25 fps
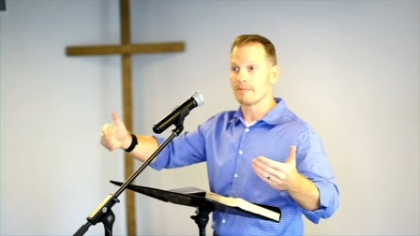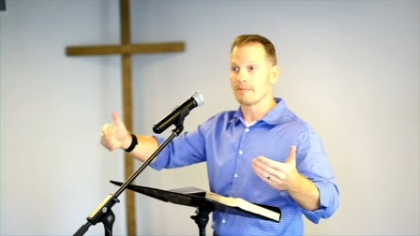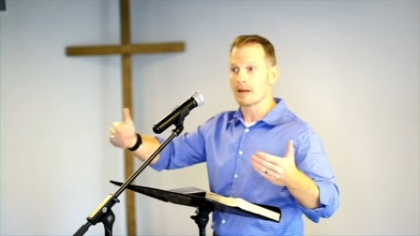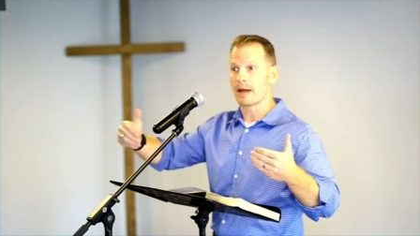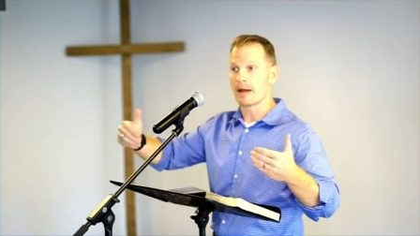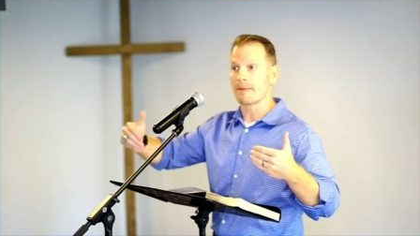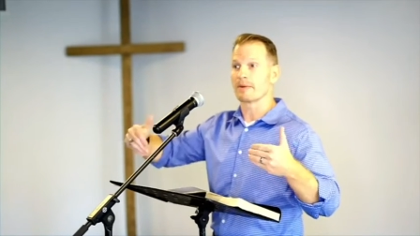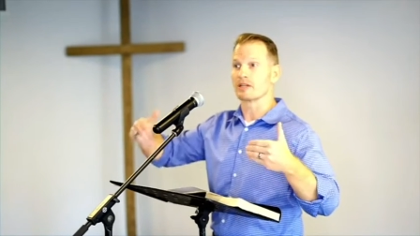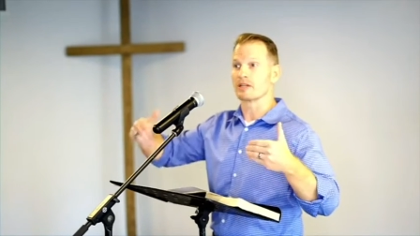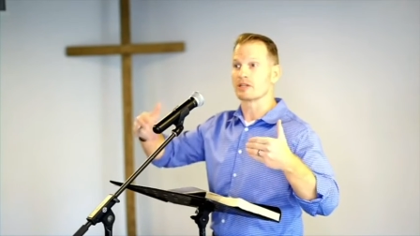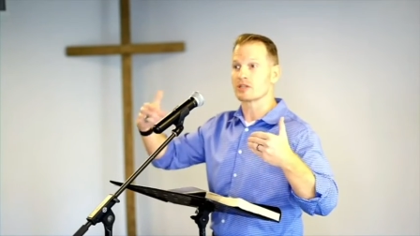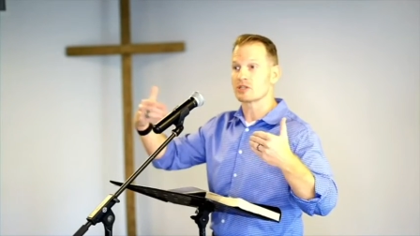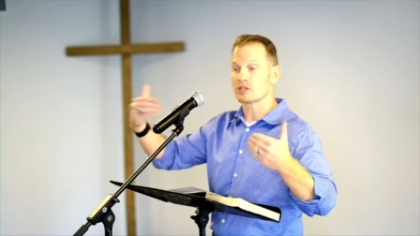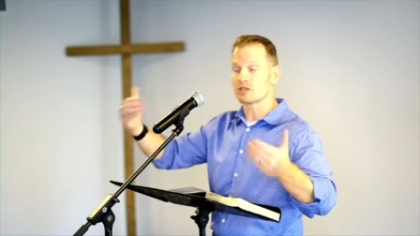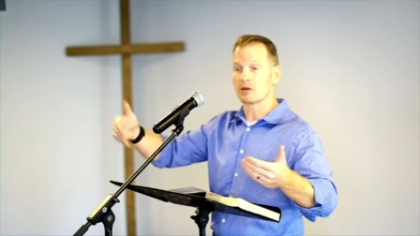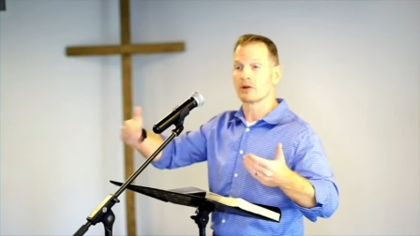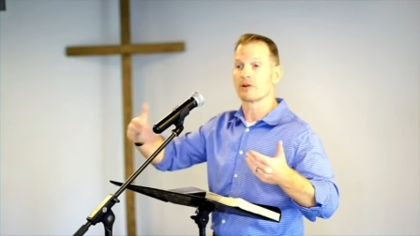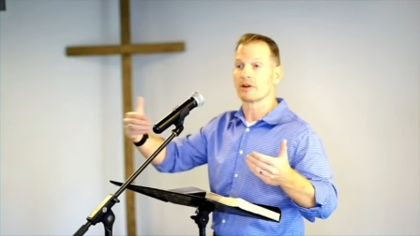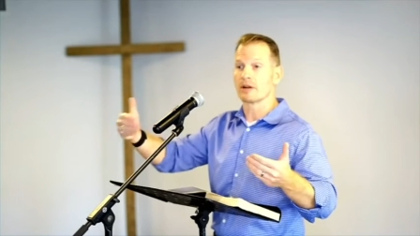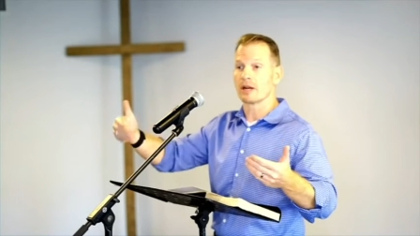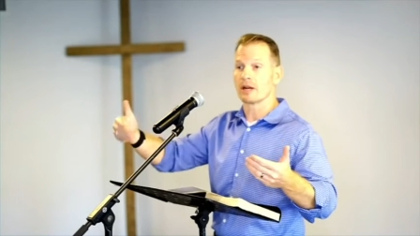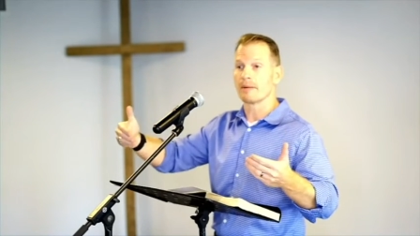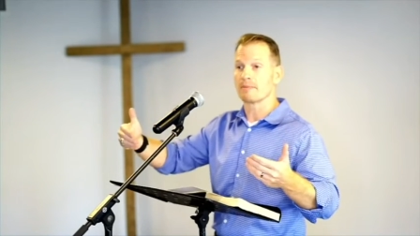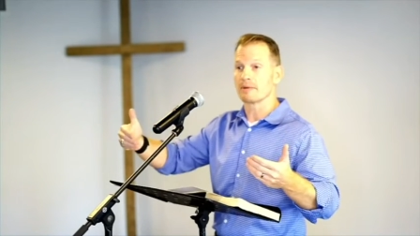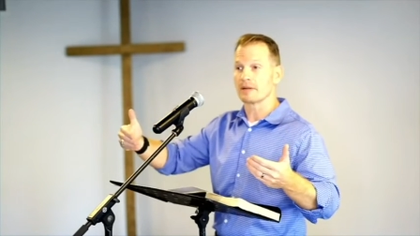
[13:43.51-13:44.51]
but I'm going to
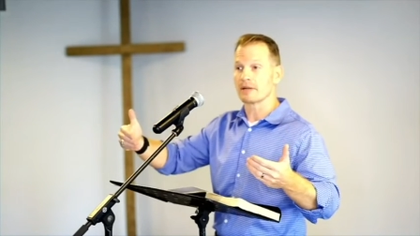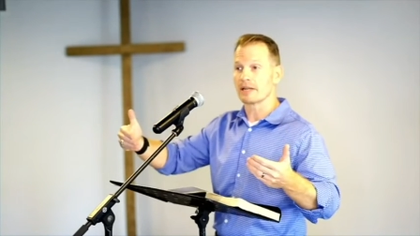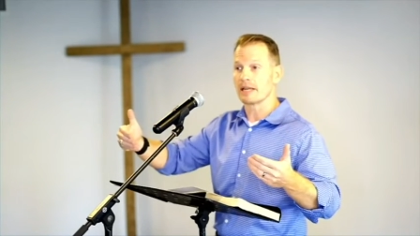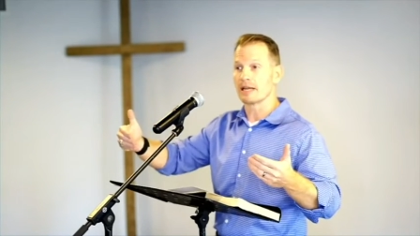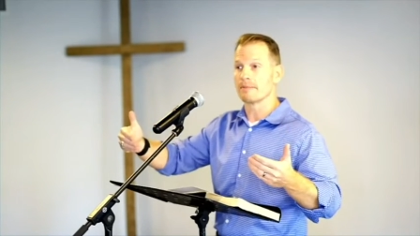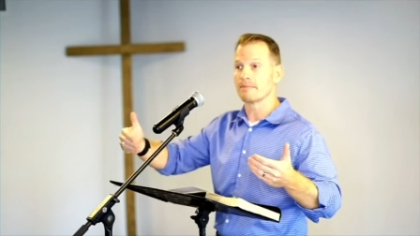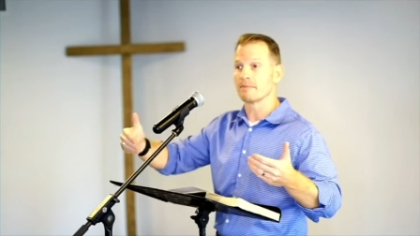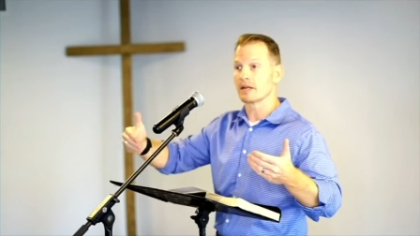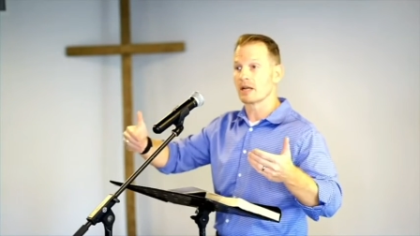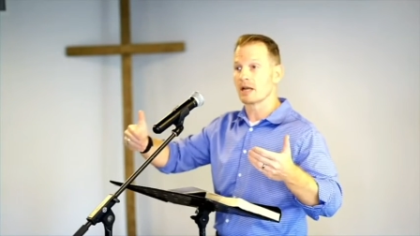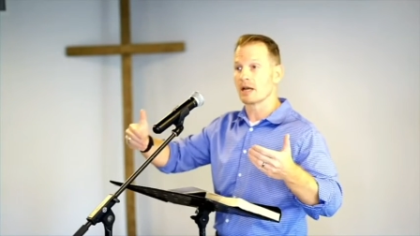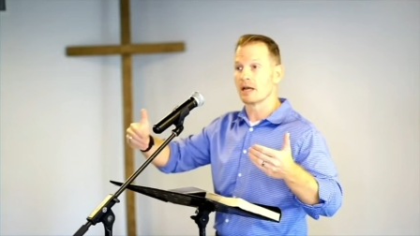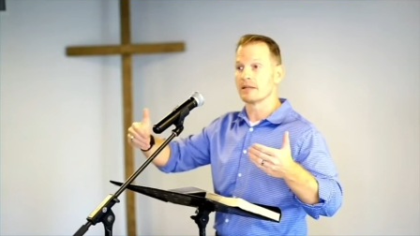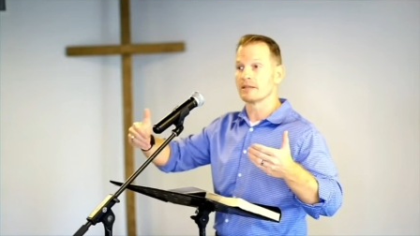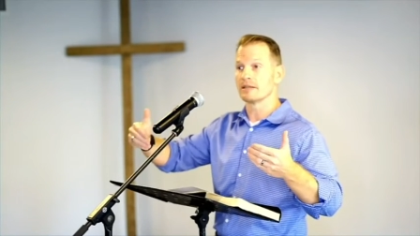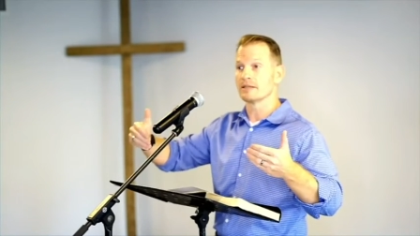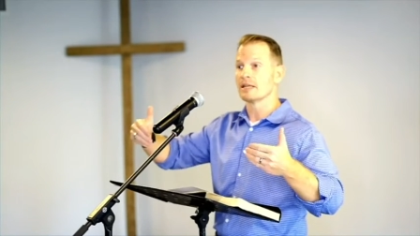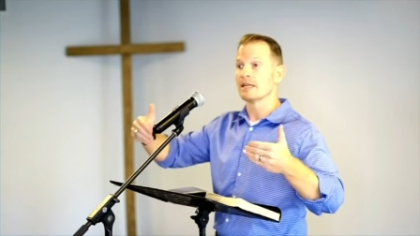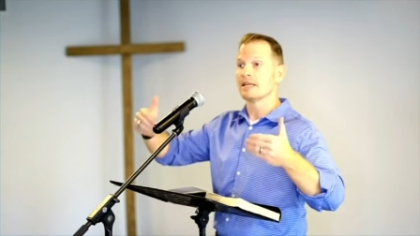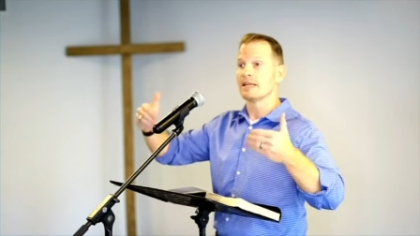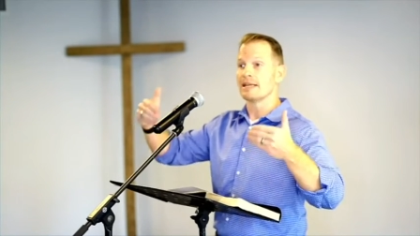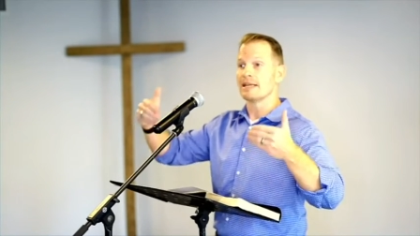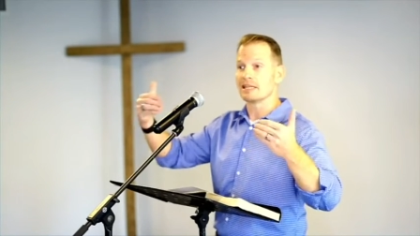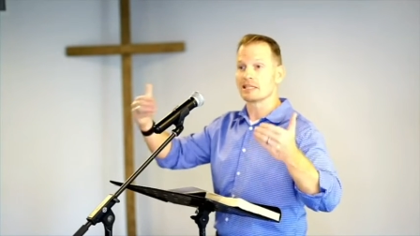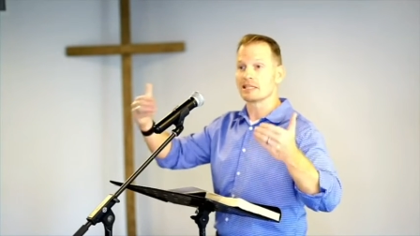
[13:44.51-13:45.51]
stir it up again because
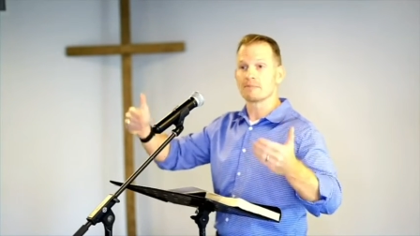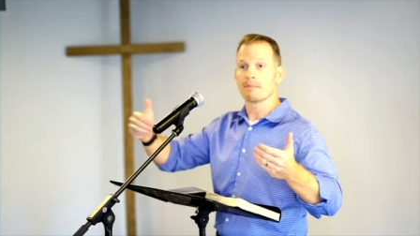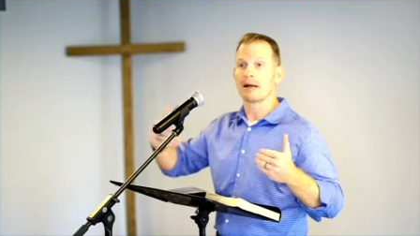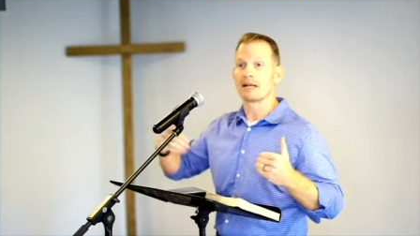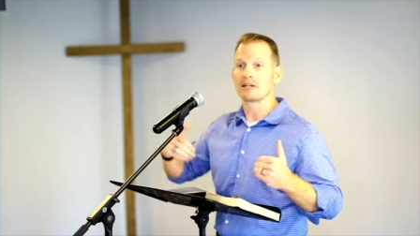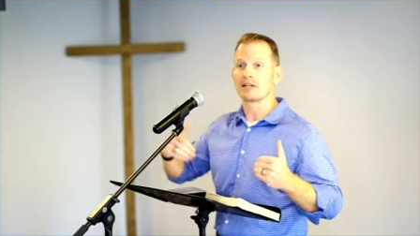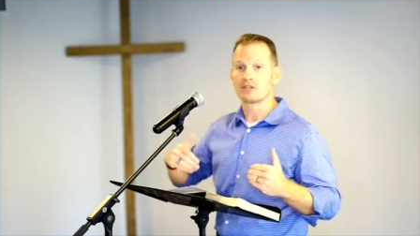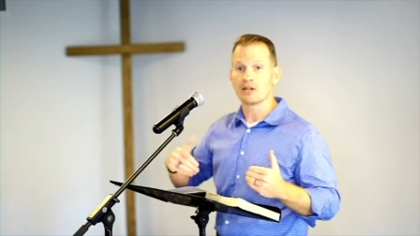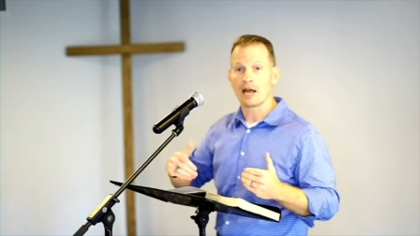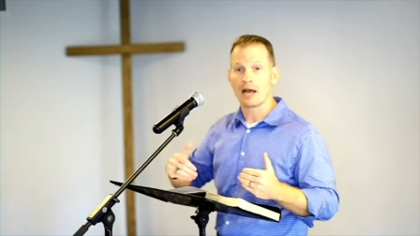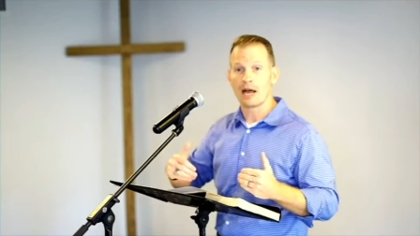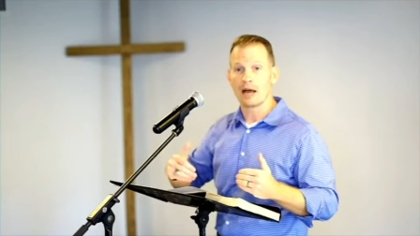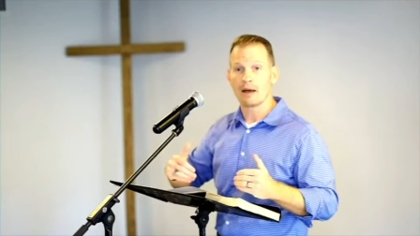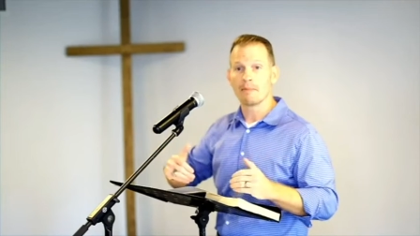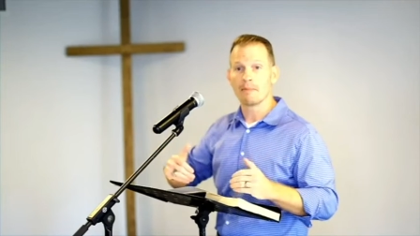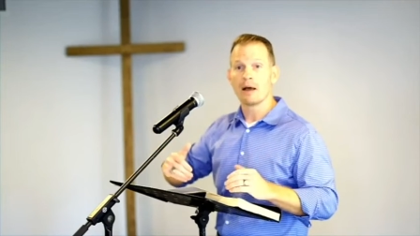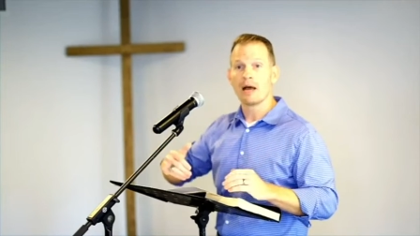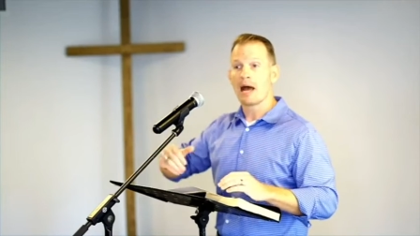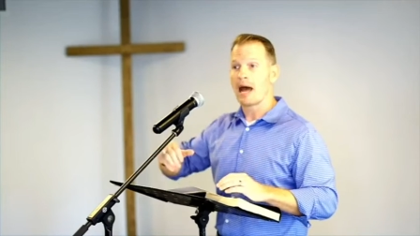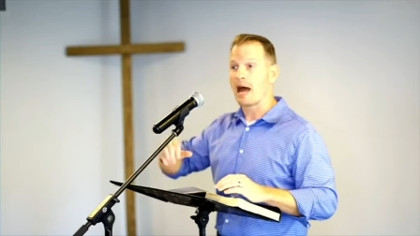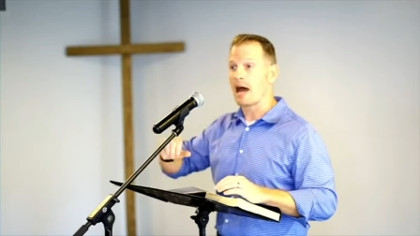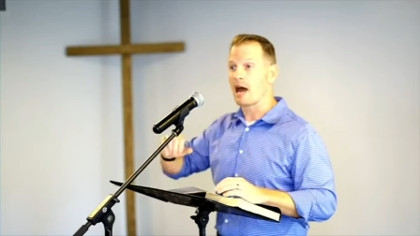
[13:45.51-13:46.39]
it's my job.